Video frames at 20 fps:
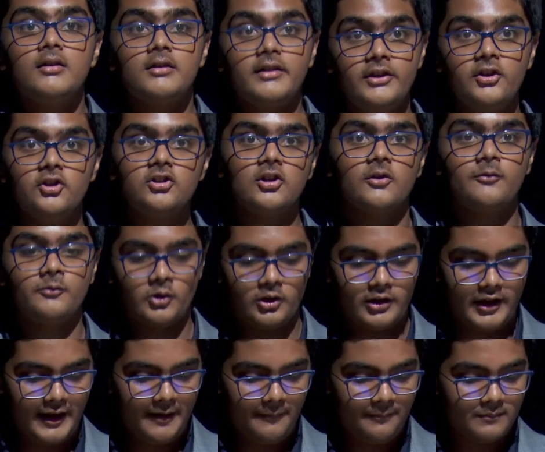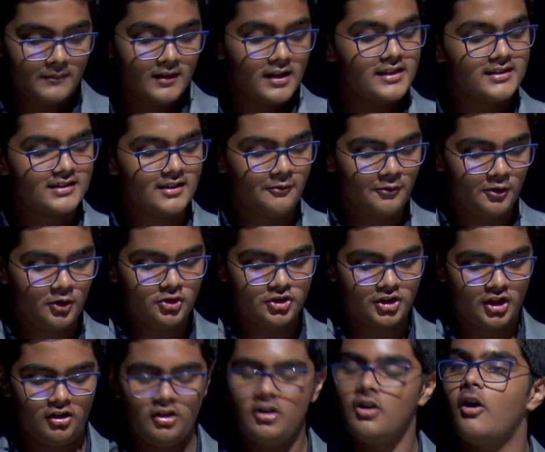The youth of today is the
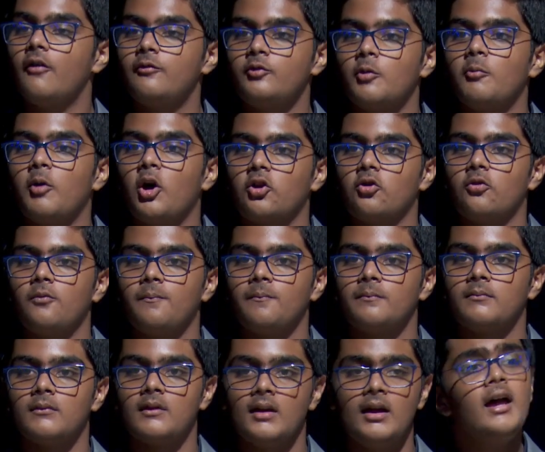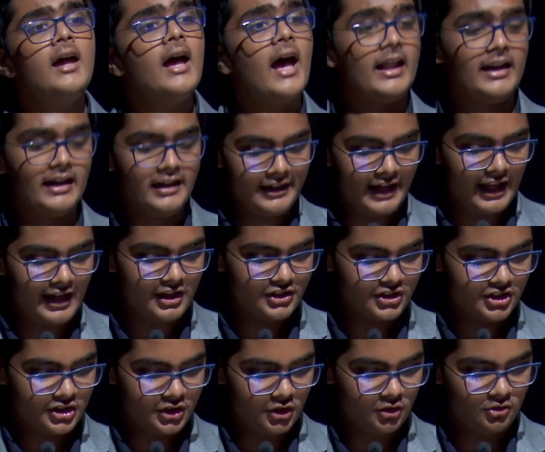future of tomorrow. An
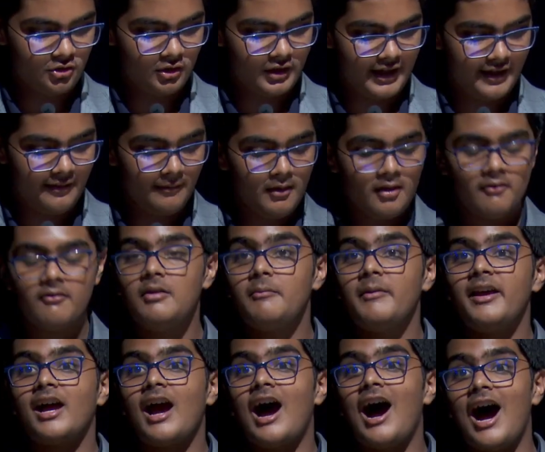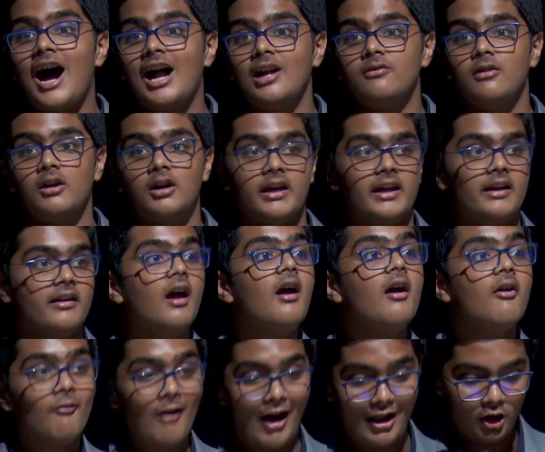intelligent youth today will make hardworking,
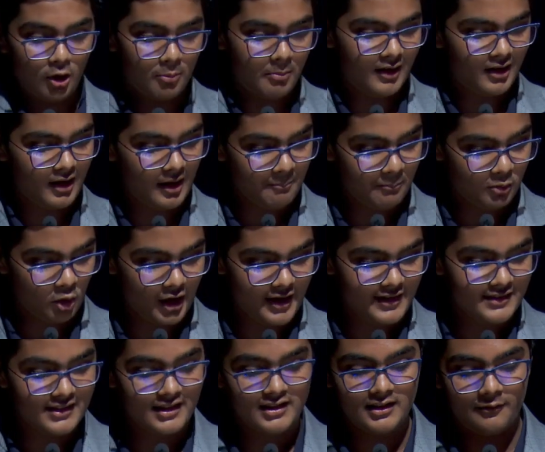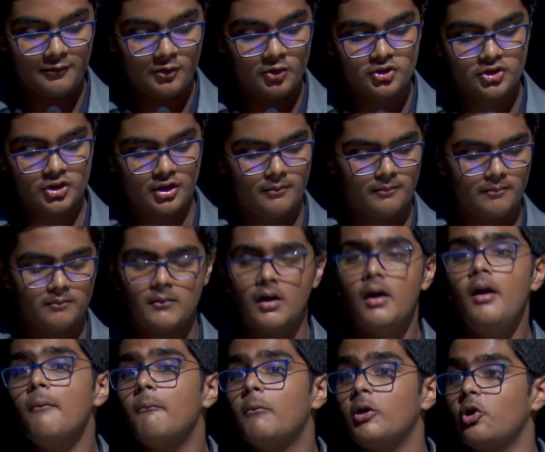valuable employees in the future.
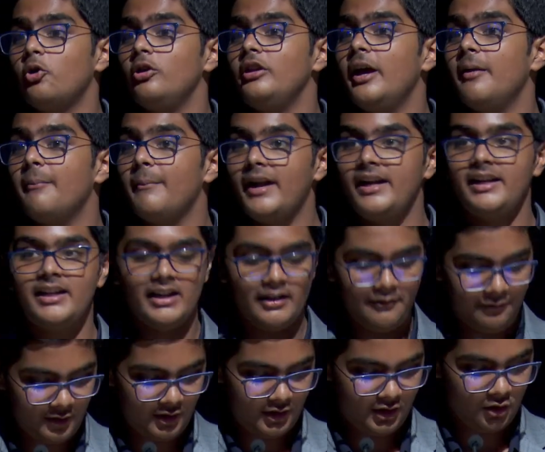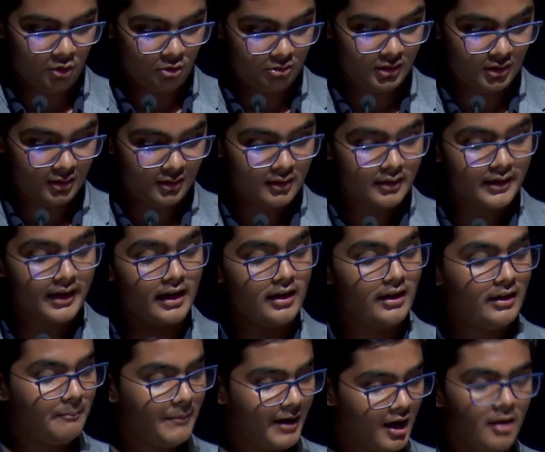But only a mentally fit youth
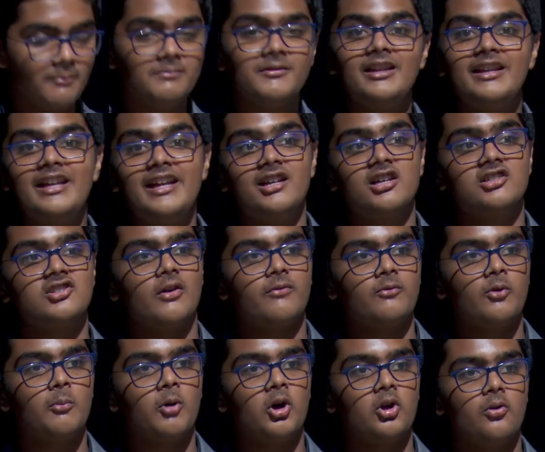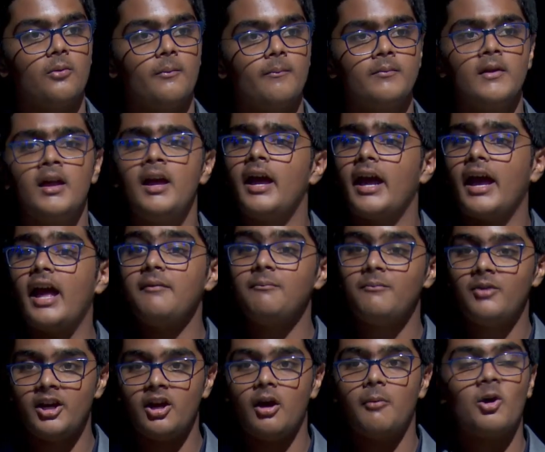can become the leaders of tomorrow and can
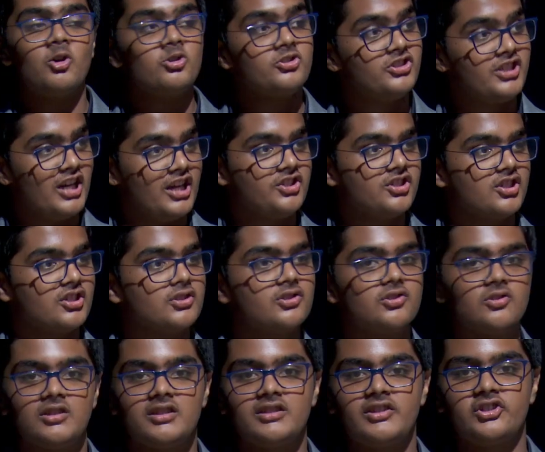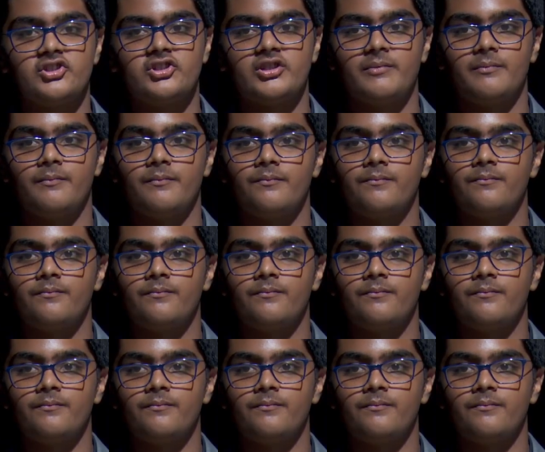bring about changes to the system.